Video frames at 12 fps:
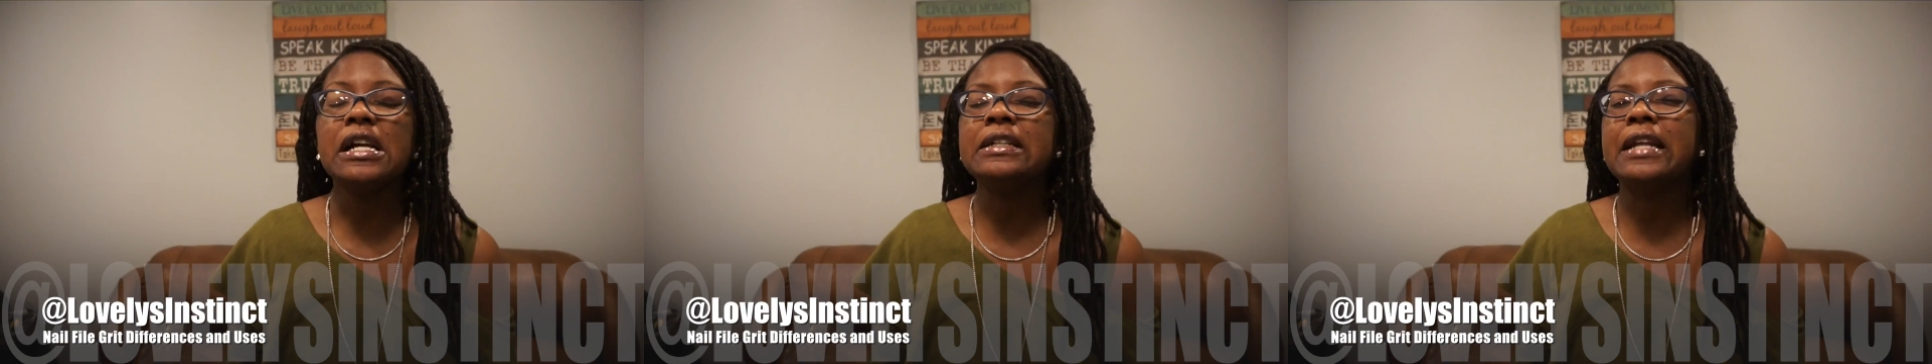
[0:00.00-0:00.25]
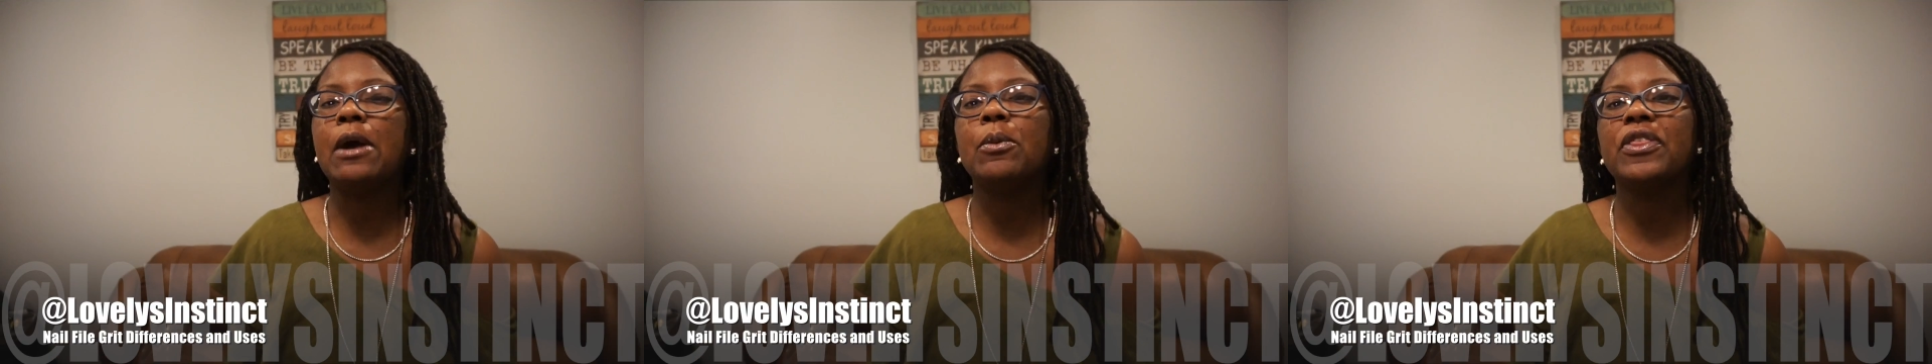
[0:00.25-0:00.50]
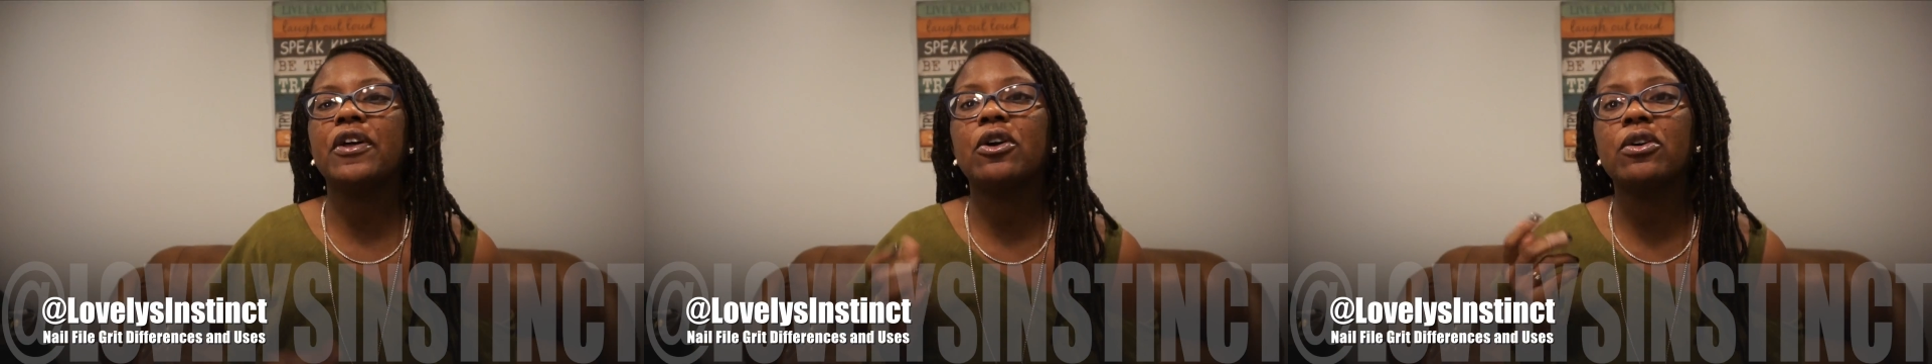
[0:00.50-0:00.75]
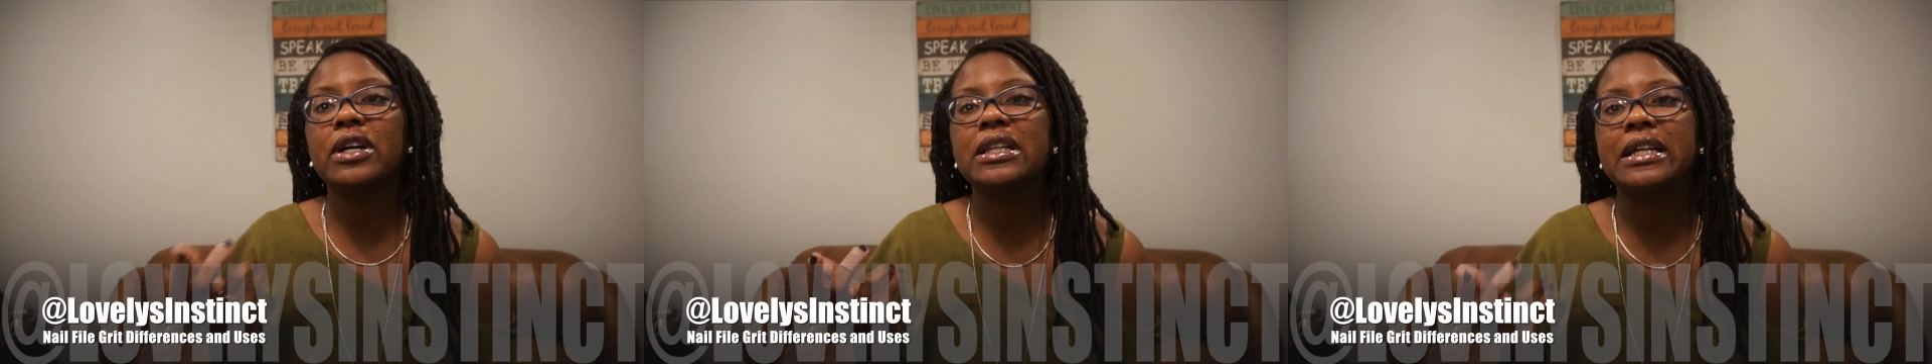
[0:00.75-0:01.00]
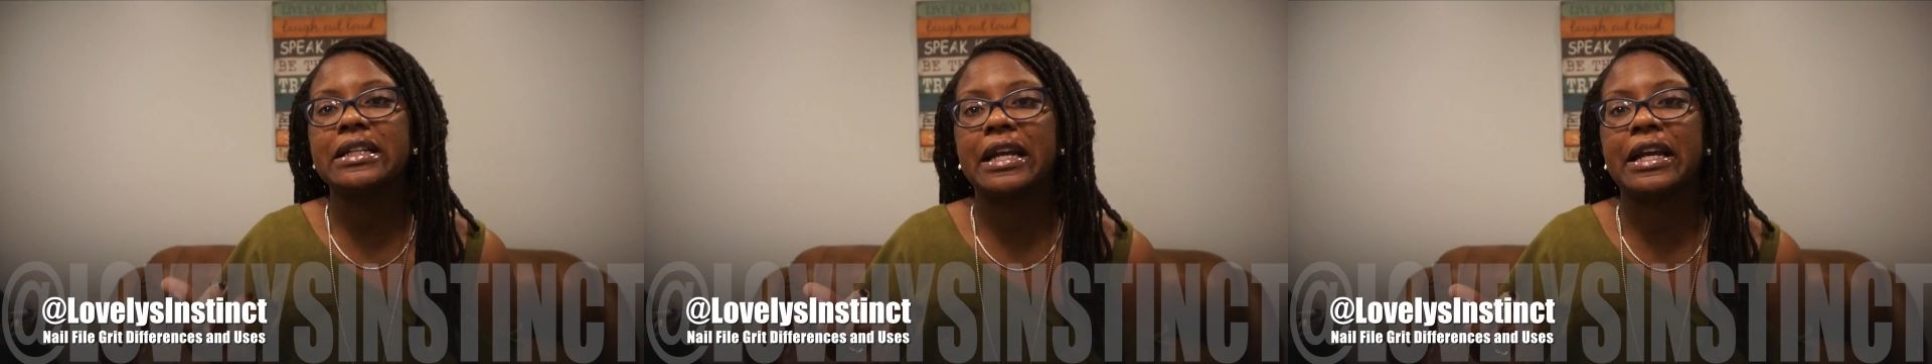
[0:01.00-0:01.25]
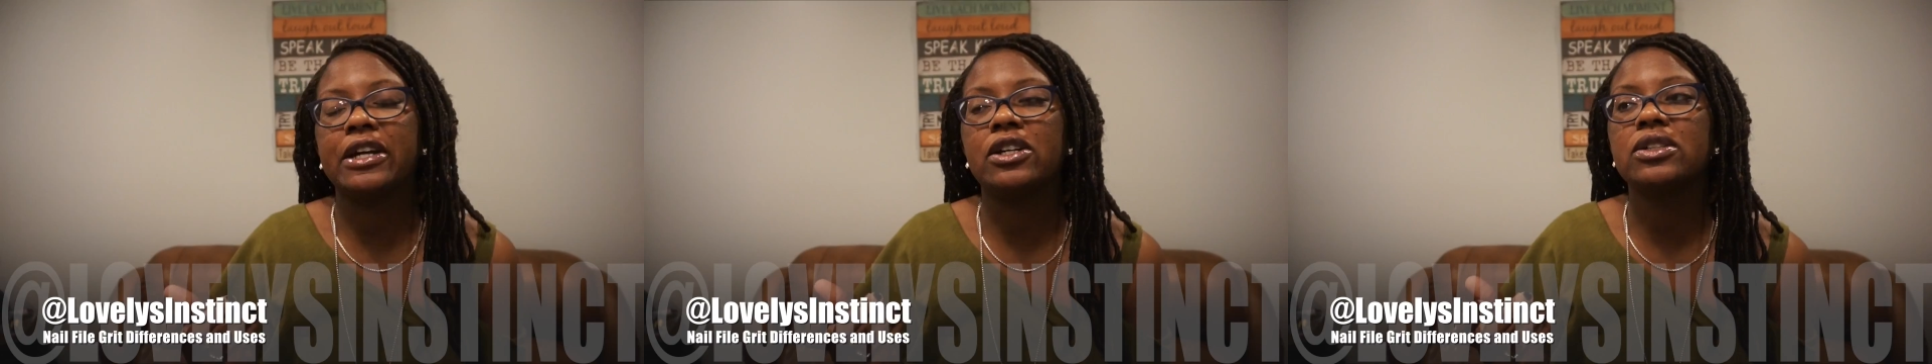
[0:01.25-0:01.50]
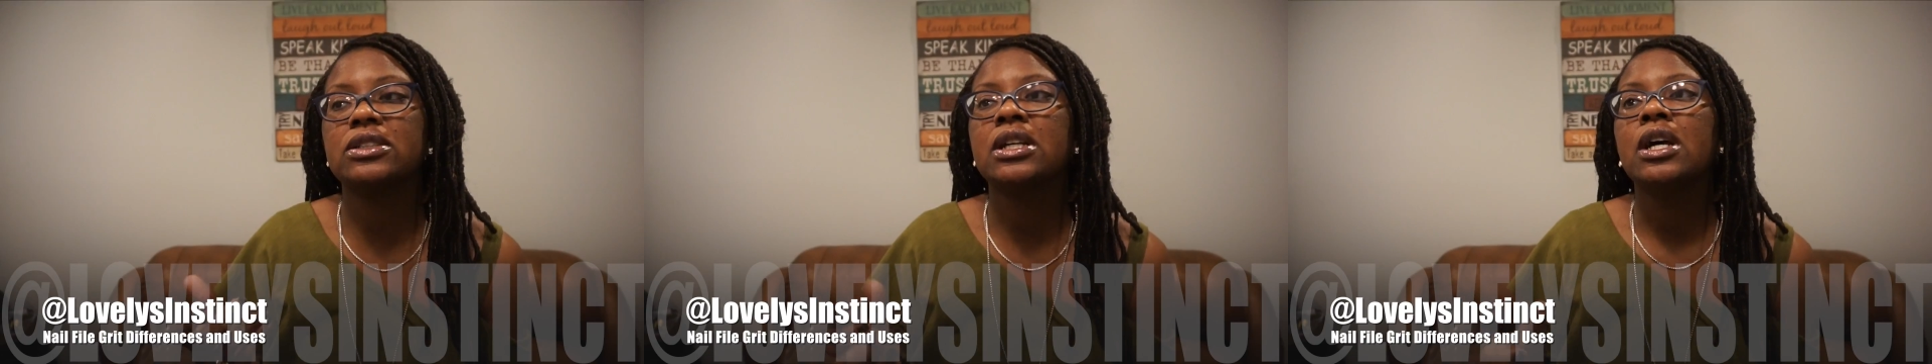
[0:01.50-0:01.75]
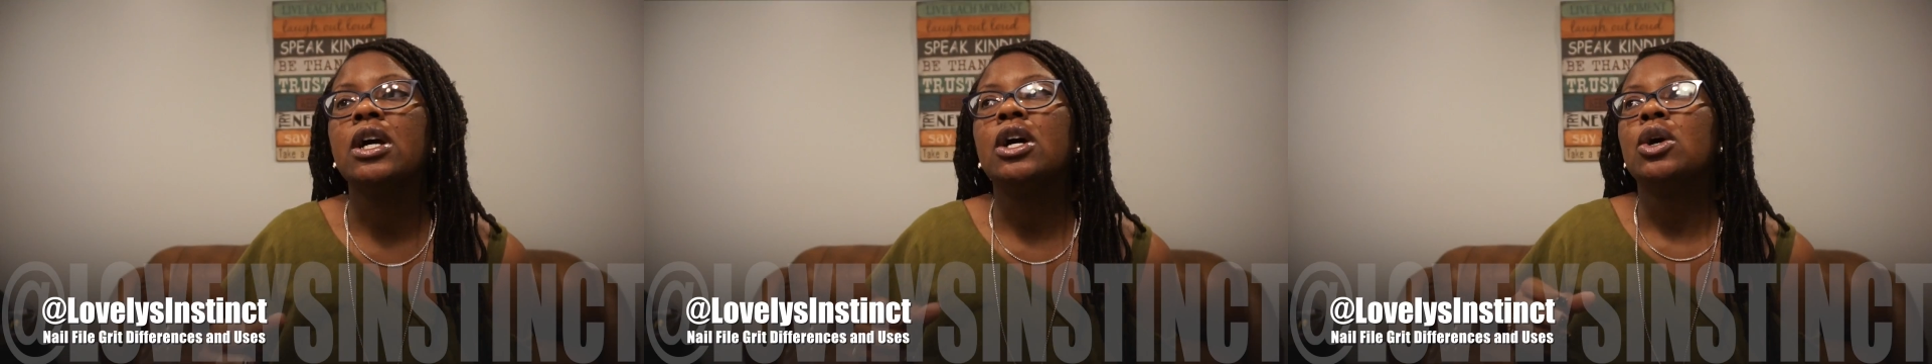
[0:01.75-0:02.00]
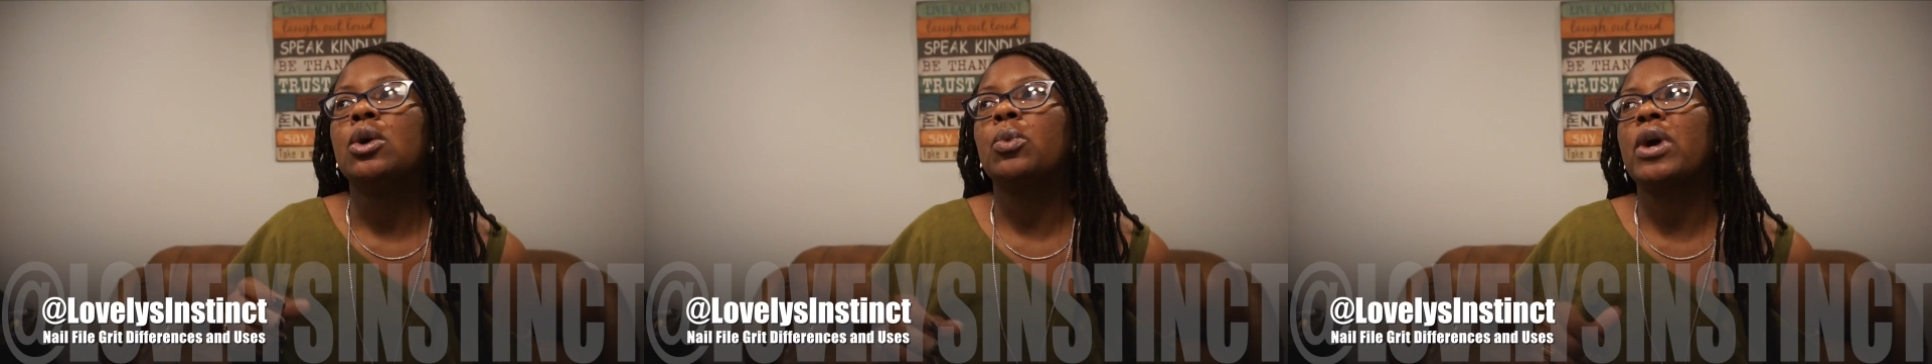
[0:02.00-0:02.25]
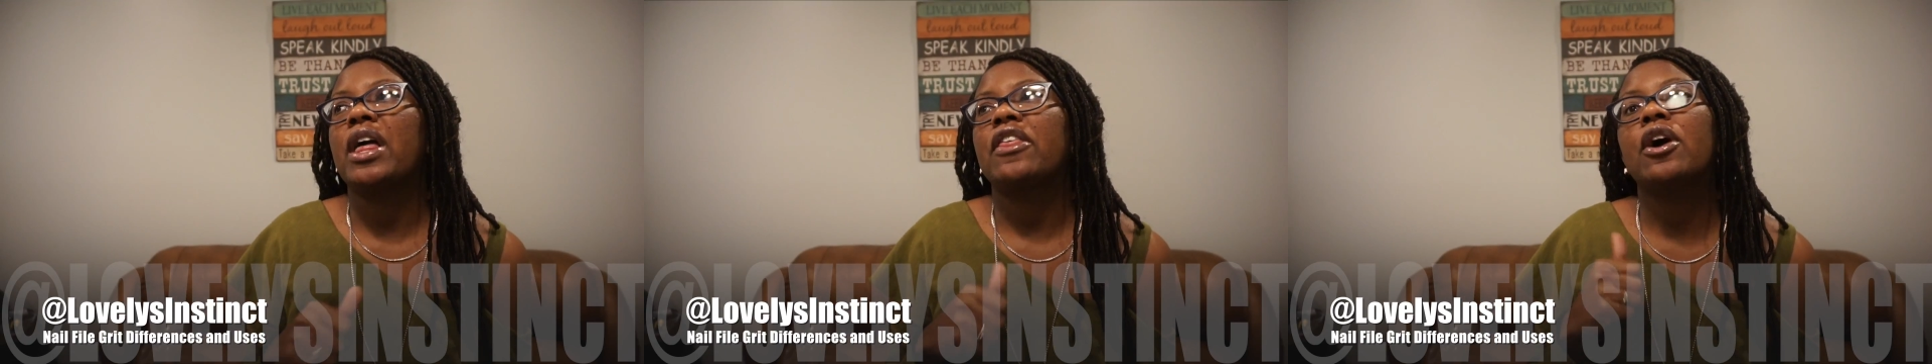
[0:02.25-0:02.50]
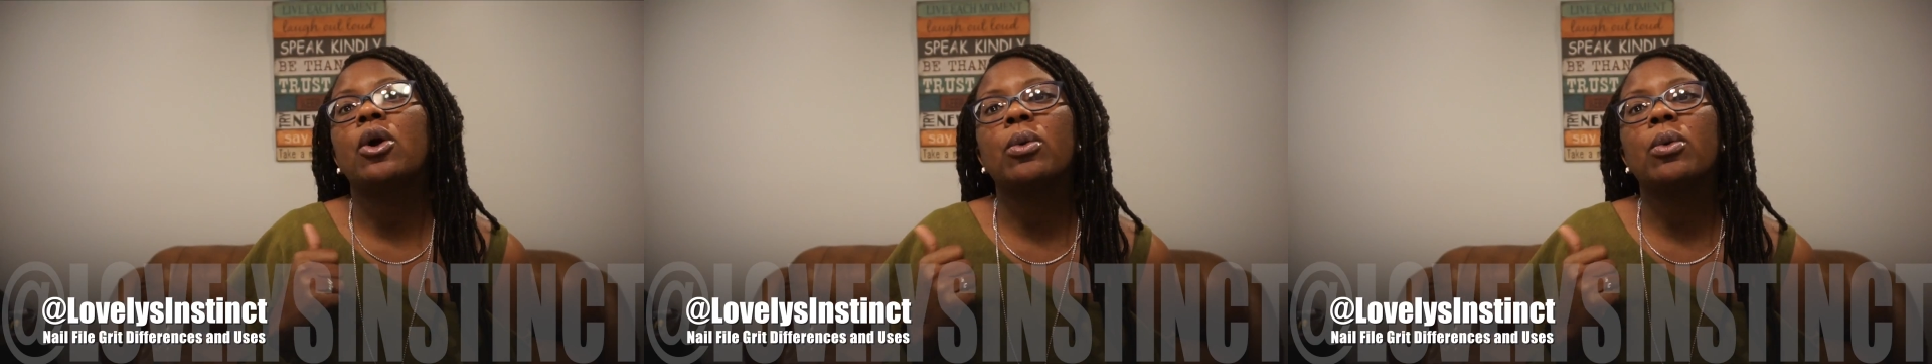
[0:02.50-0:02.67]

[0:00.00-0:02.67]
Now with acrylic nails, with